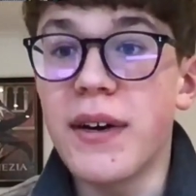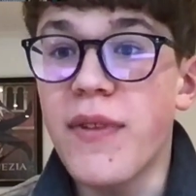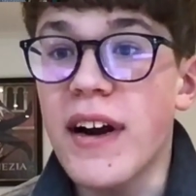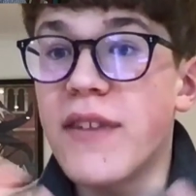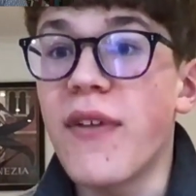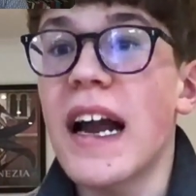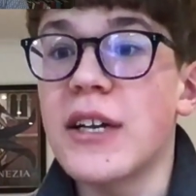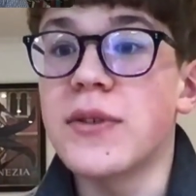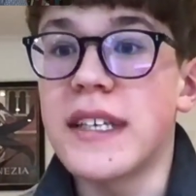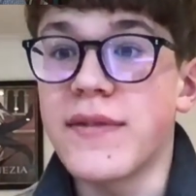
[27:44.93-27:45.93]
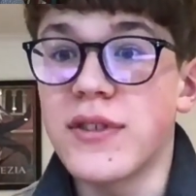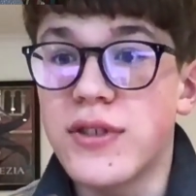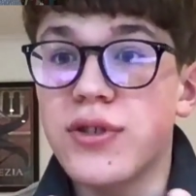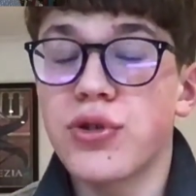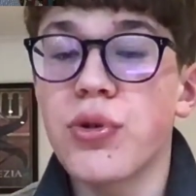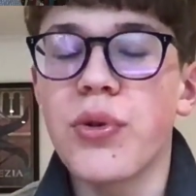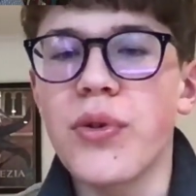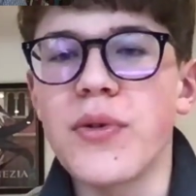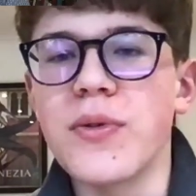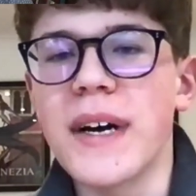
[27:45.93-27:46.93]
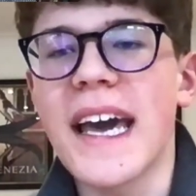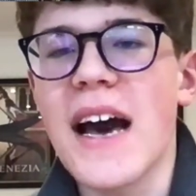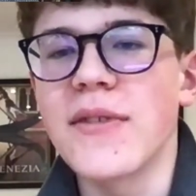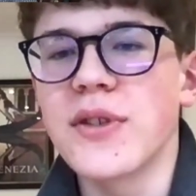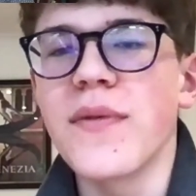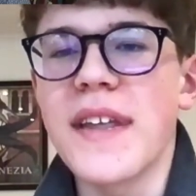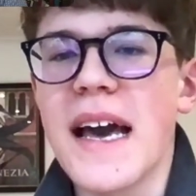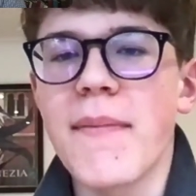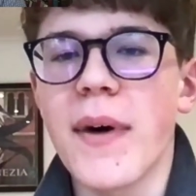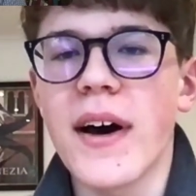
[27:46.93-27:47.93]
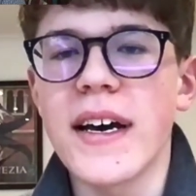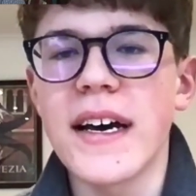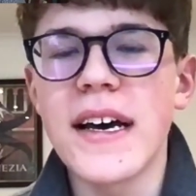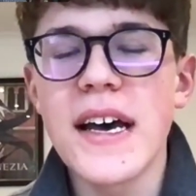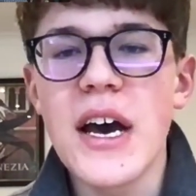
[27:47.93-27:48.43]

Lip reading: a very evaluative and truthful account of the empire,